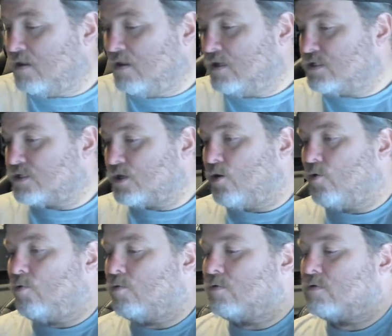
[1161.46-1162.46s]

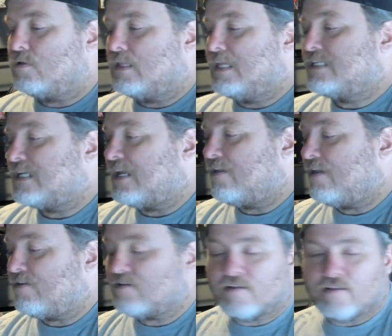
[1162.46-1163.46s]
So let's
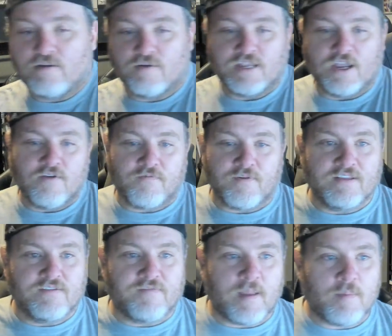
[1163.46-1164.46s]
tell your
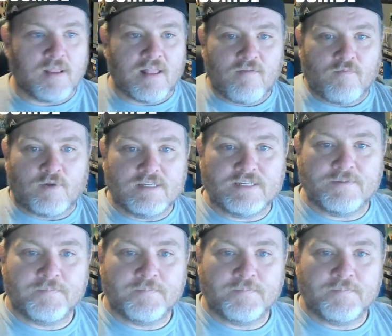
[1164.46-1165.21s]
friends and family and loved ones